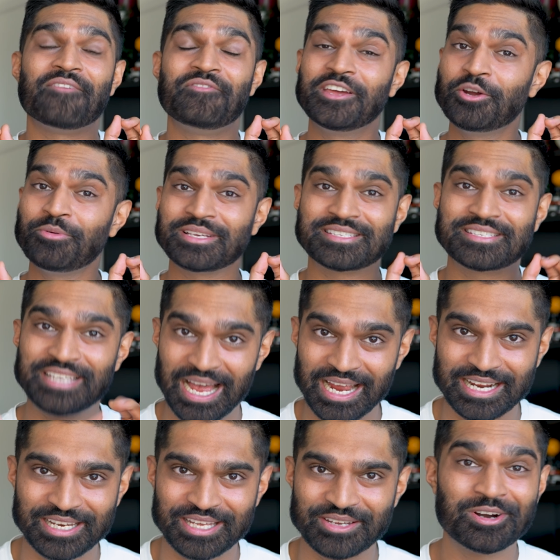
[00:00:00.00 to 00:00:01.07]
and they know
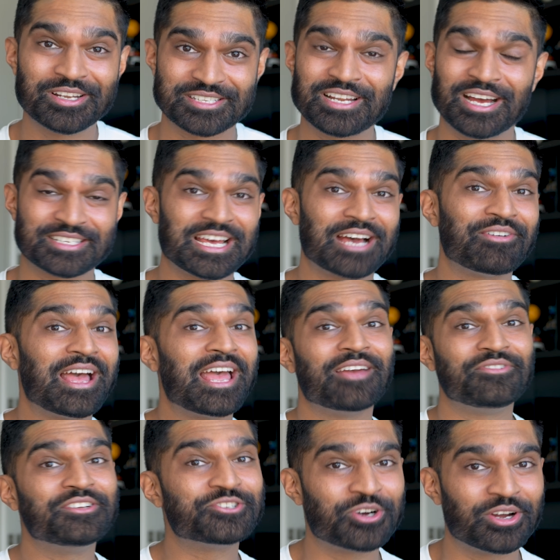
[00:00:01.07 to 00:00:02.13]
exactly what it's like to have a
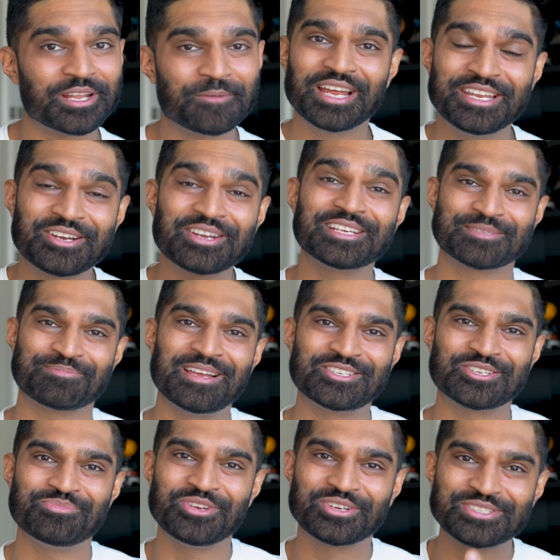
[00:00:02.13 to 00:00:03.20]
heavy trolley. And you can explain
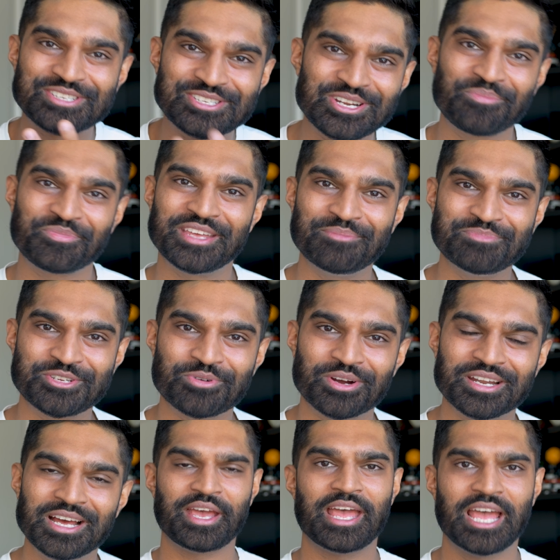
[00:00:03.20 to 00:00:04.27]
to them you can stop the empty
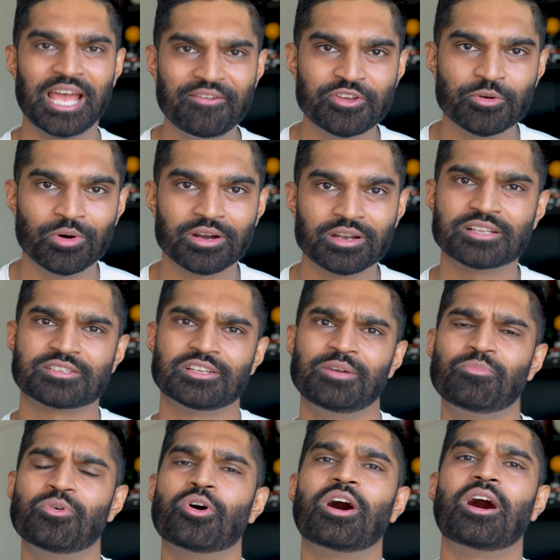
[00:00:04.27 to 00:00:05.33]
one. A heavy one is a
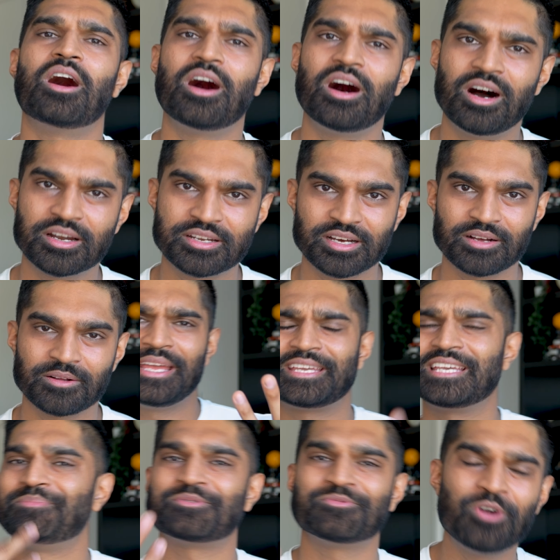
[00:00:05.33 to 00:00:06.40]
lot more harder. It
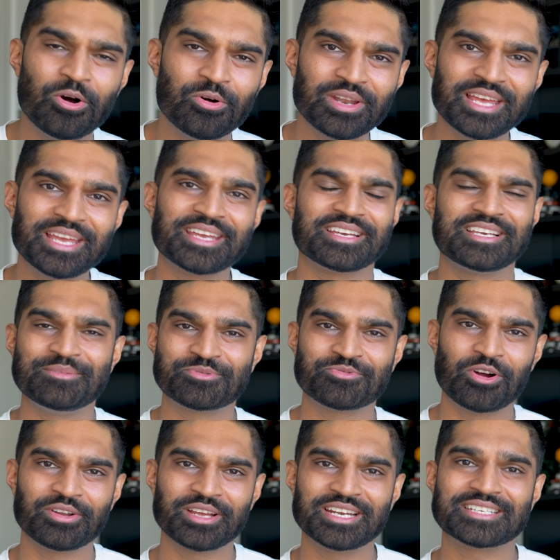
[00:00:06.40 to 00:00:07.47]
keeps rolling,
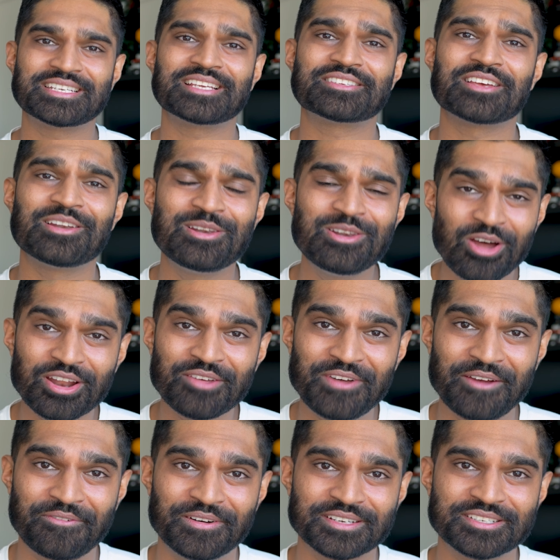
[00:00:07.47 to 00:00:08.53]
and it takes a lot of
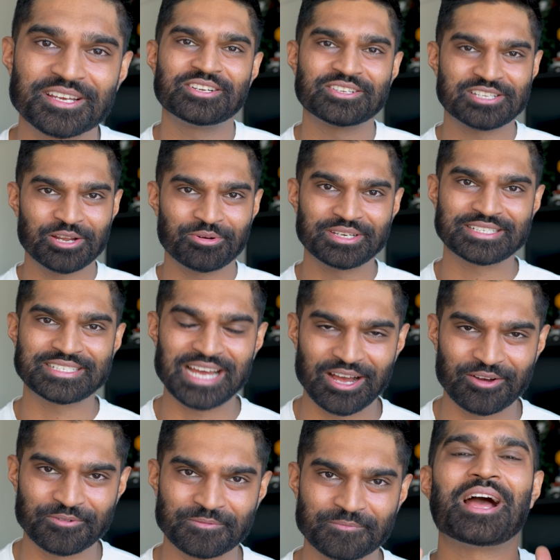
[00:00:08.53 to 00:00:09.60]
effort to slow it
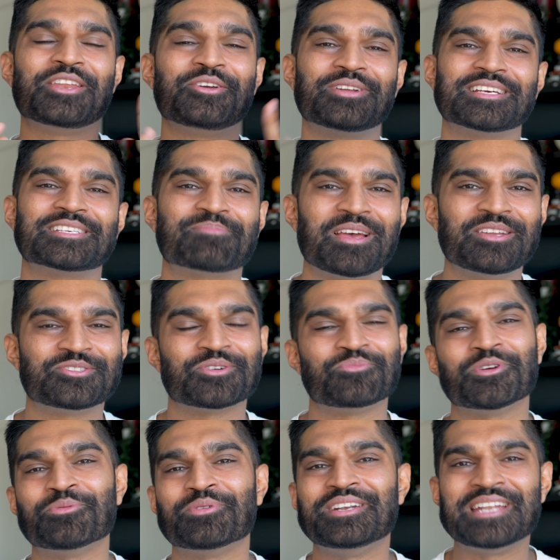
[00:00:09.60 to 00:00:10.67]
down. And you can explain to them
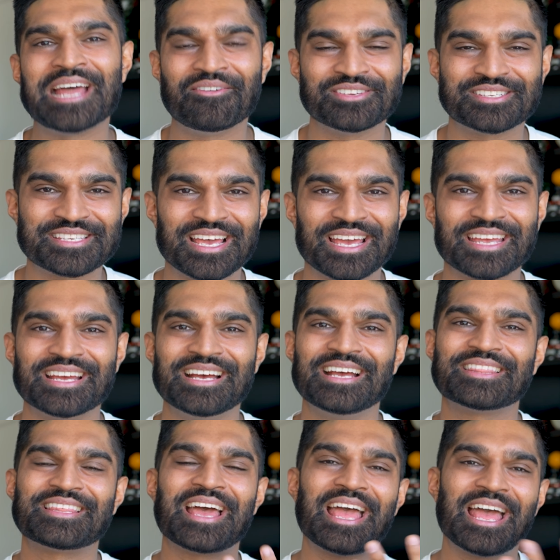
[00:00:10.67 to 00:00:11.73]
we would never say
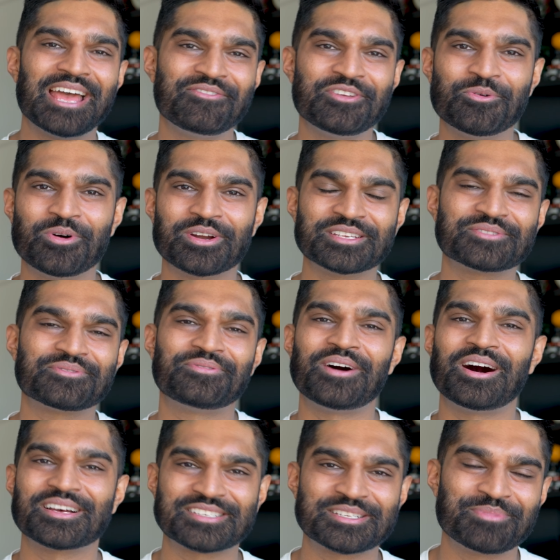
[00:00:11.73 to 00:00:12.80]
the heavier one is
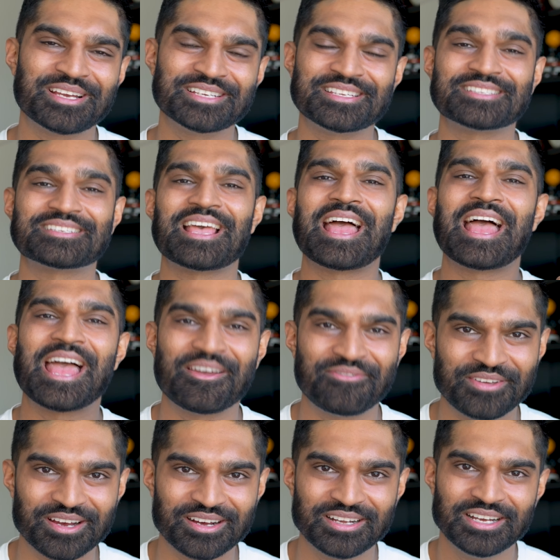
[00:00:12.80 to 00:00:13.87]
faster because it's
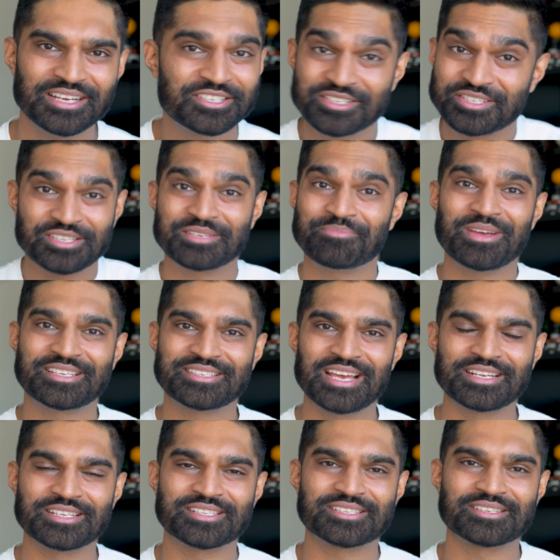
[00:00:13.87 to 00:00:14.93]
heavier. Just doesn't make
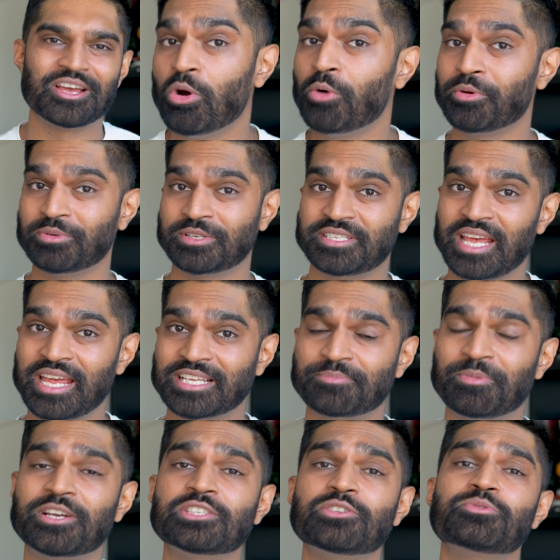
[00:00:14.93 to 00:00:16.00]
sense. What we would say is
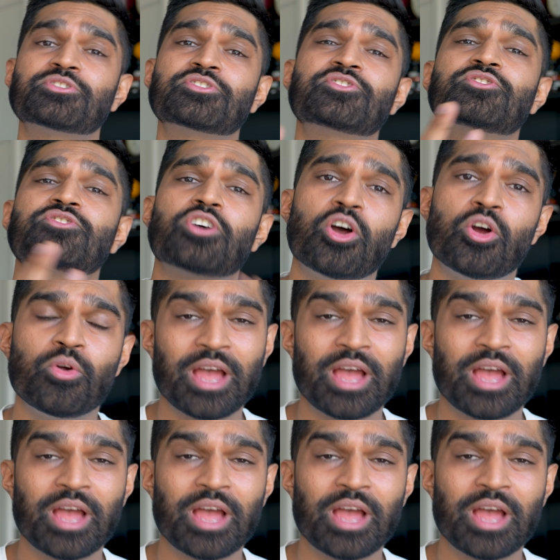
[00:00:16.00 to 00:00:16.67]
because it was so